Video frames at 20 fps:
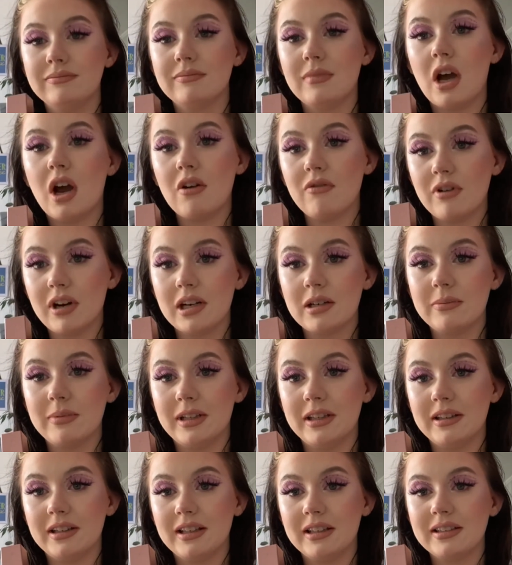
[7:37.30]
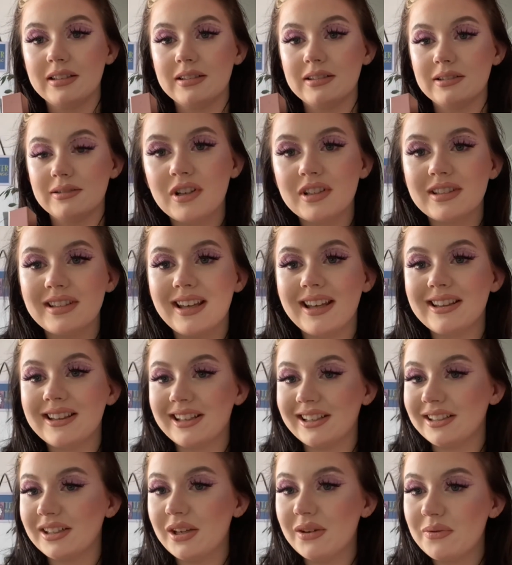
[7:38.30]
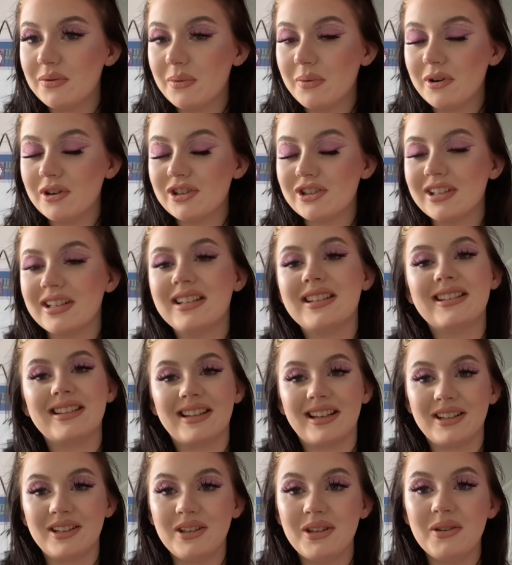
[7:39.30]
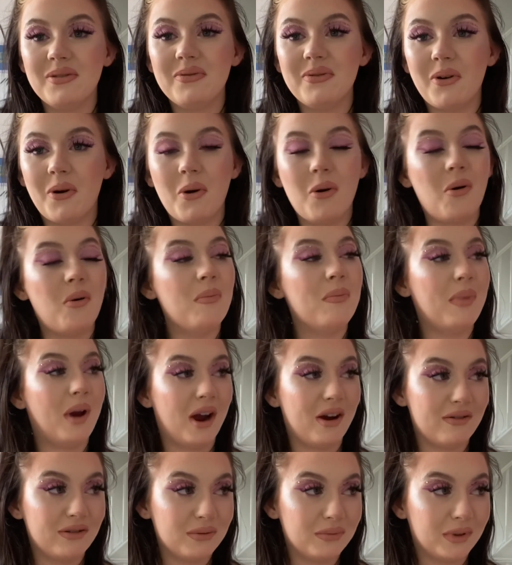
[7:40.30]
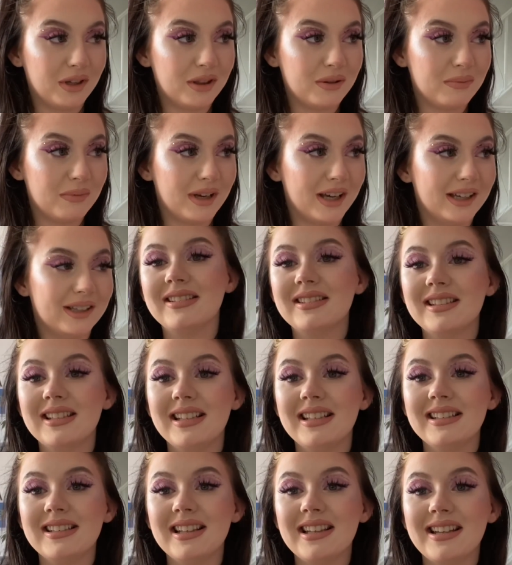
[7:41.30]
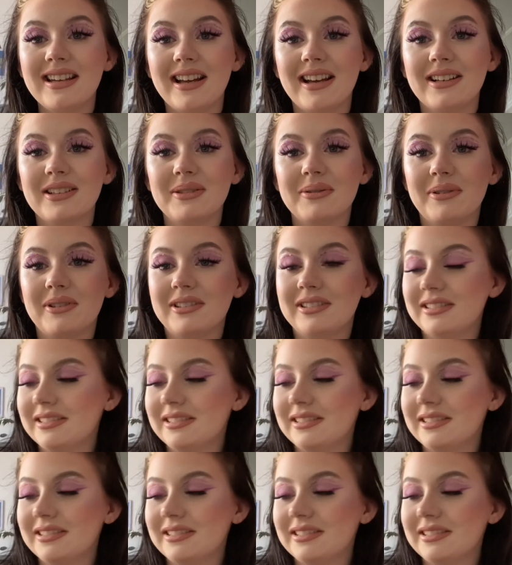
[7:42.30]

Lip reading: I recommend this. I say thank you for watching and thank you for bearing with me. See you in the next one.